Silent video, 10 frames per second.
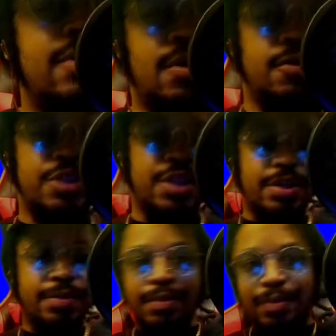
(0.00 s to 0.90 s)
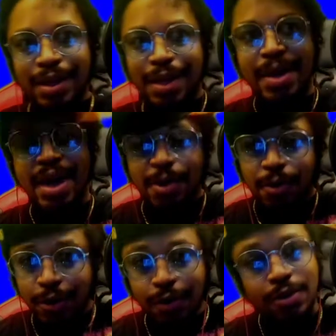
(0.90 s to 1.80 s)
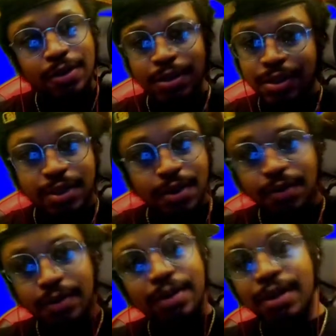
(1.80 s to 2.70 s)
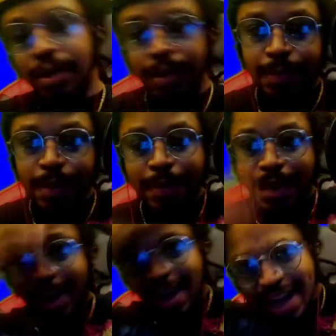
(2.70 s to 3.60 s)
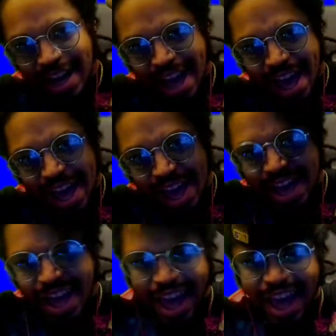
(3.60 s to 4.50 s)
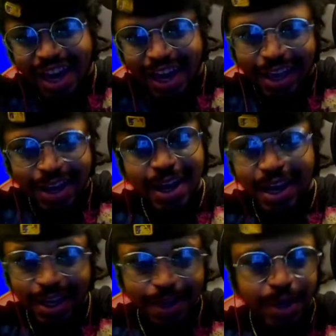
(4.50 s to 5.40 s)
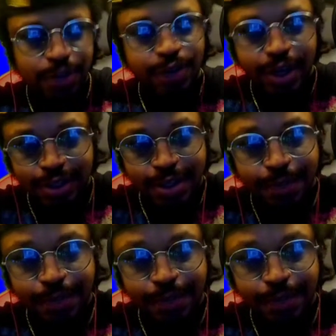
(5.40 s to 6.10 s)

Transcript: Oh shit, got my hat on, y'all. So my bad. And I got hat head. I need to get my dreads done.